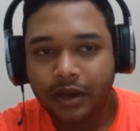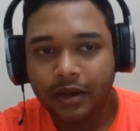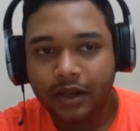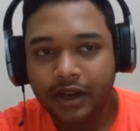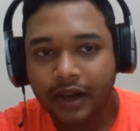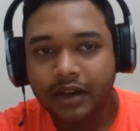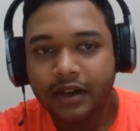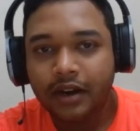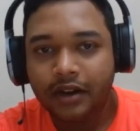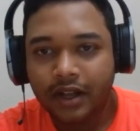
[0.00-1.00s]
a credit
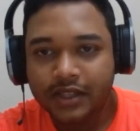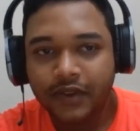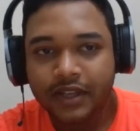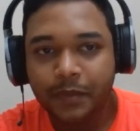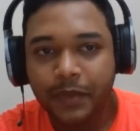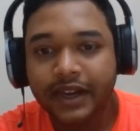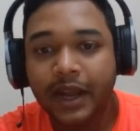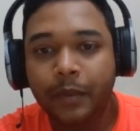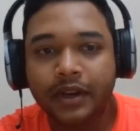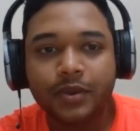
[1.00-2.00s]
card transfer is being
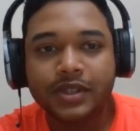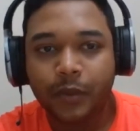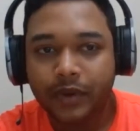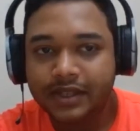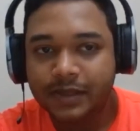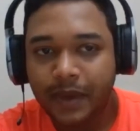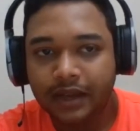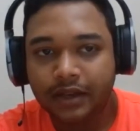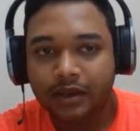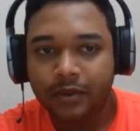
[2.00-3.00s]
debited to someone else's
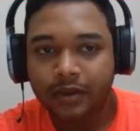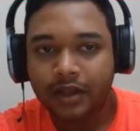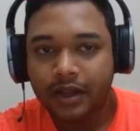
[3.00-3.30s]
bank account.